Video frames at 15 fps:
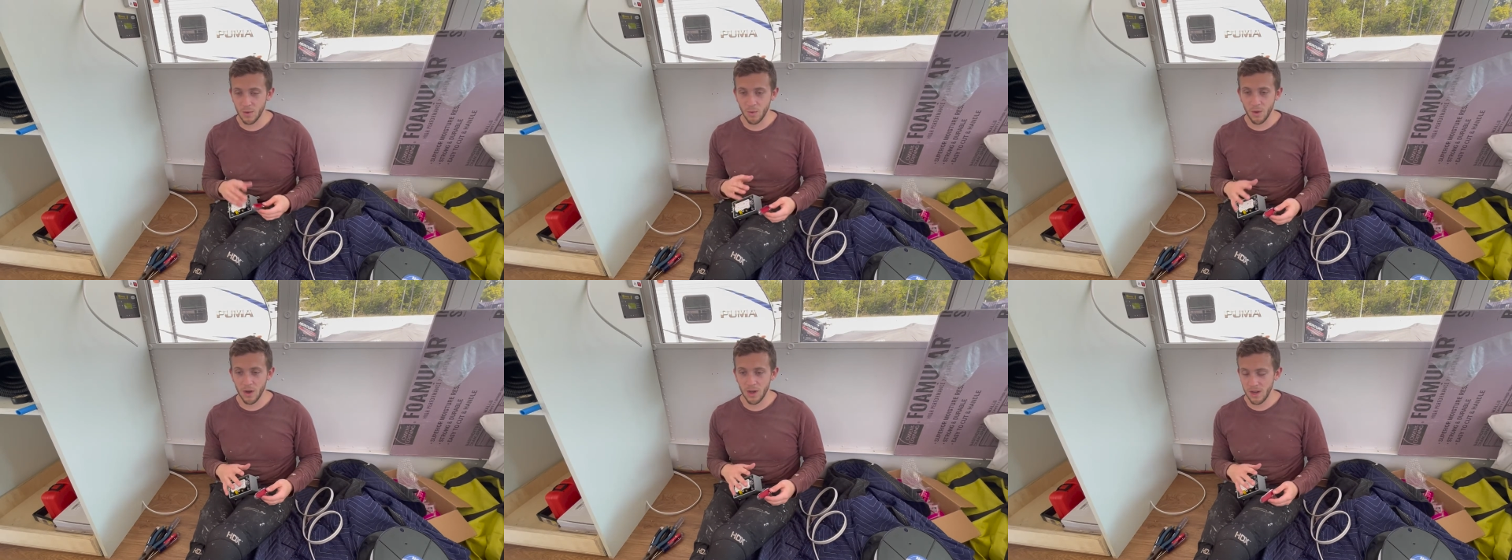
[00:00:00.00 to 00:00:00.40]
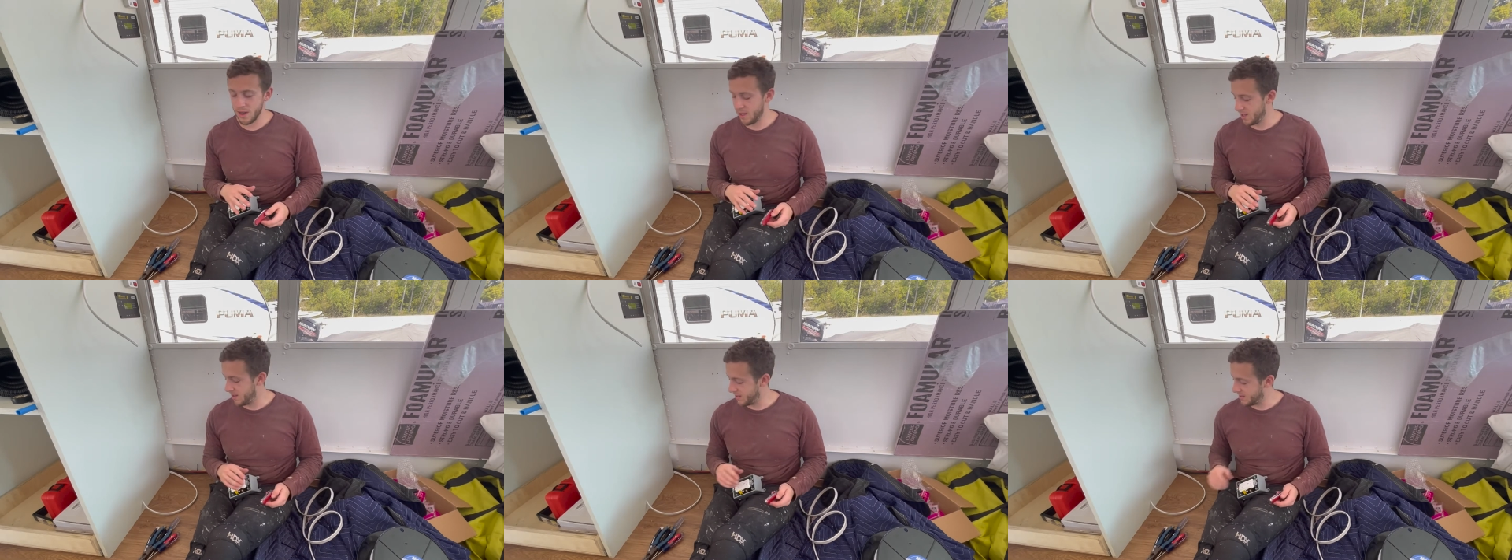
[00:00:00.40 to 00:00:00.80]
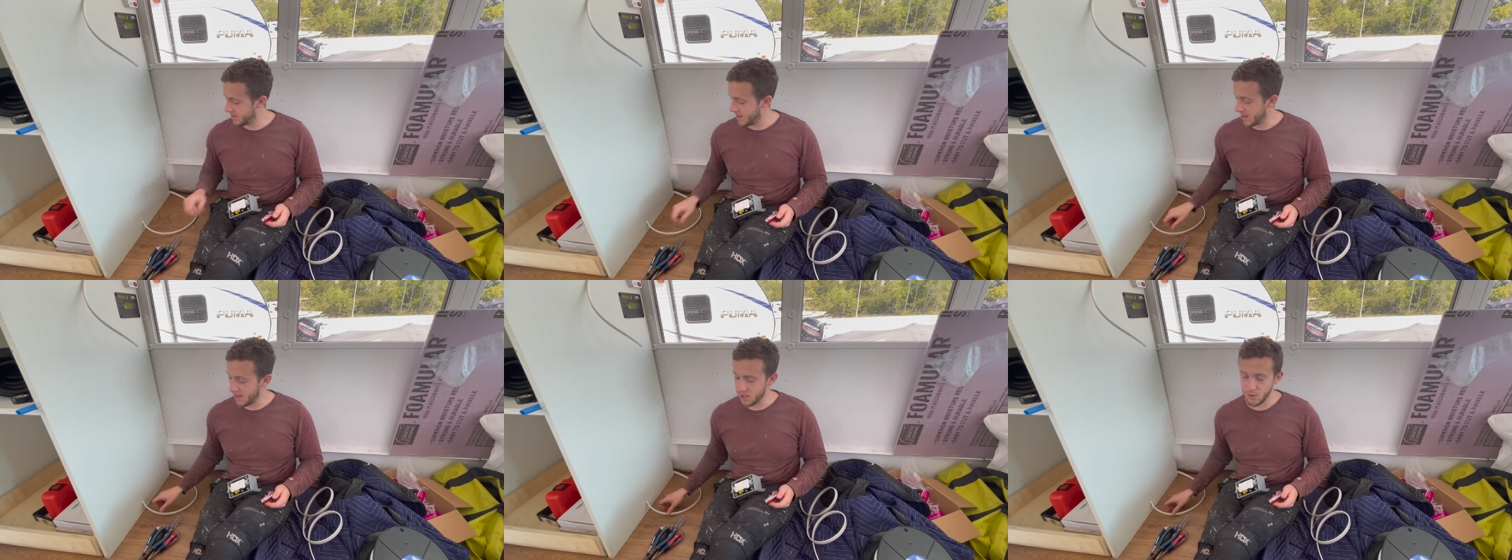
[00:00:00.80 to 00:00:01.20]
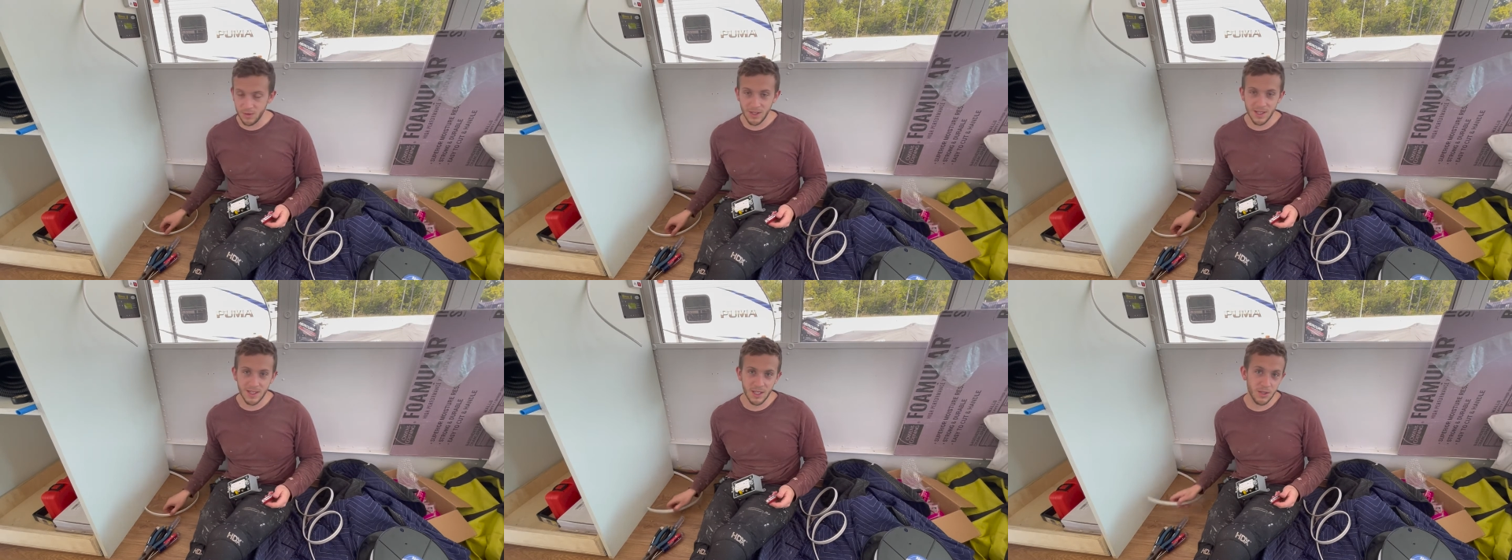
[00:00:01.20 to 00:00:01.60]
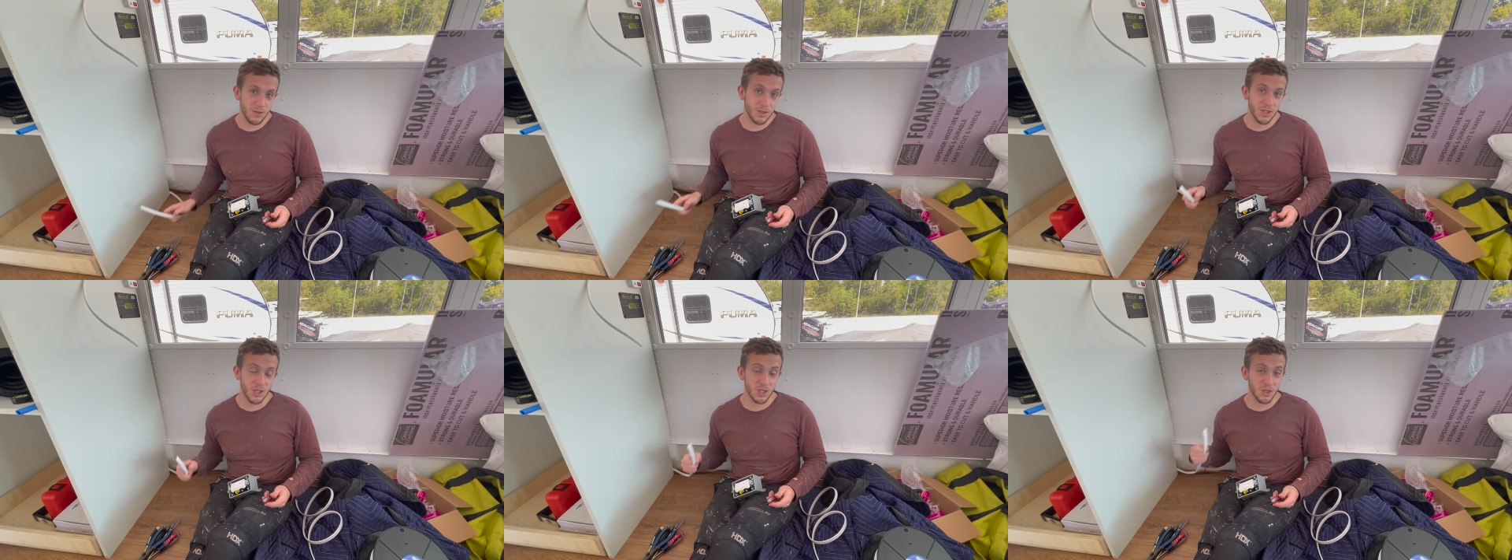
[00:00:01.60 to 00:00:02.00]
One is that you need to
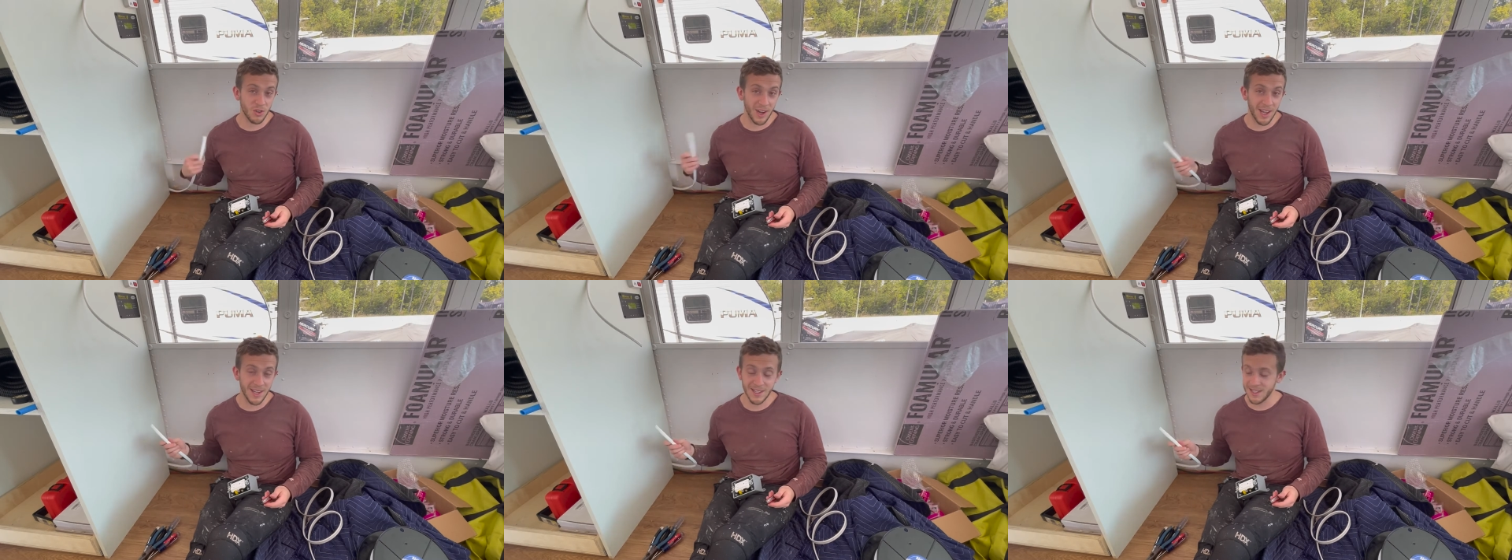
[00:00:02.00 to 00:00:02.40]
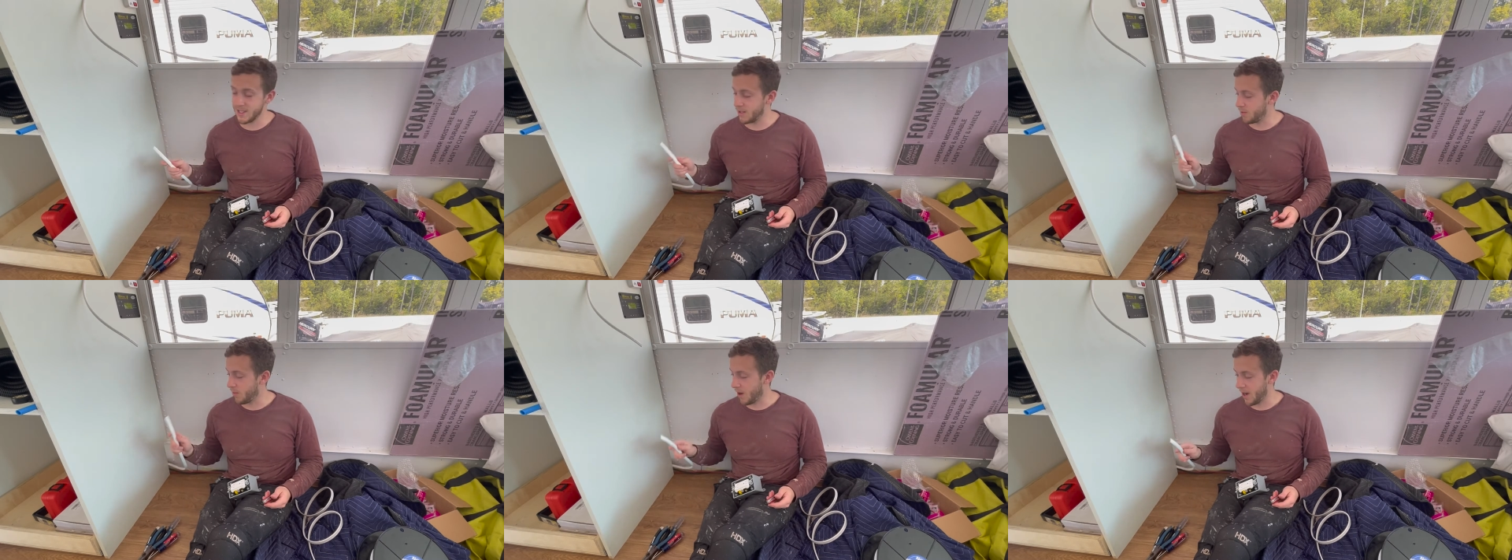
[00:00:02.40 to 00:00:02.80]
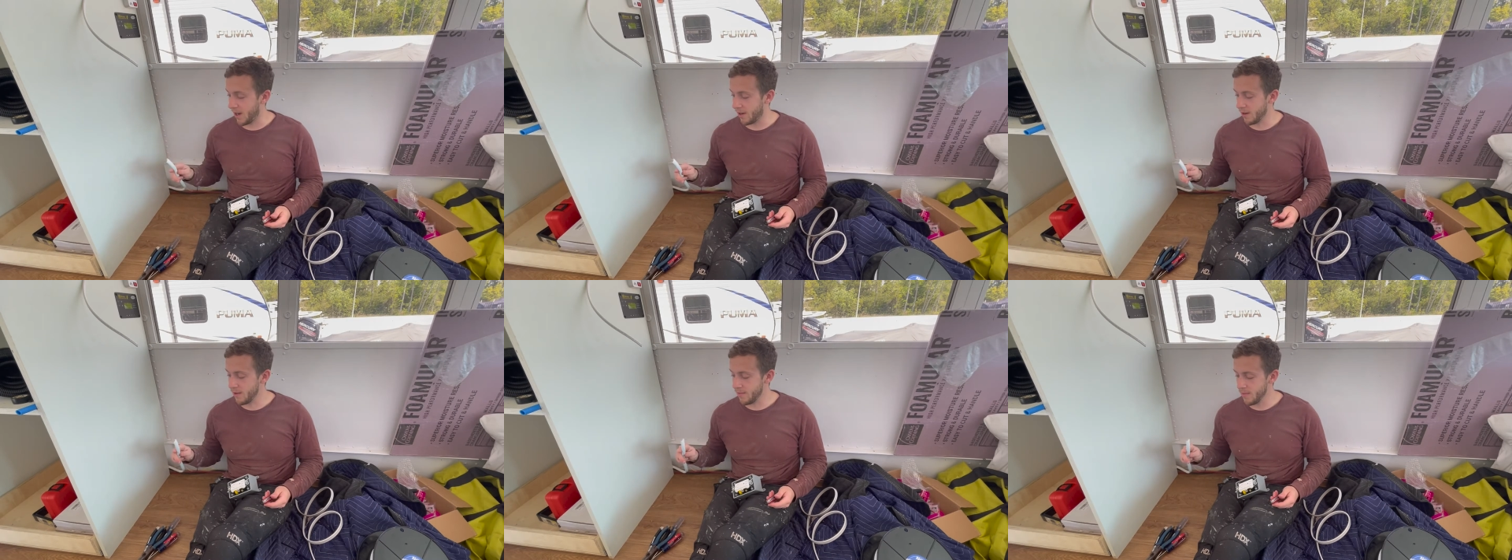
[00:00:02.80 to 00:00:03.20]
use stranded wire.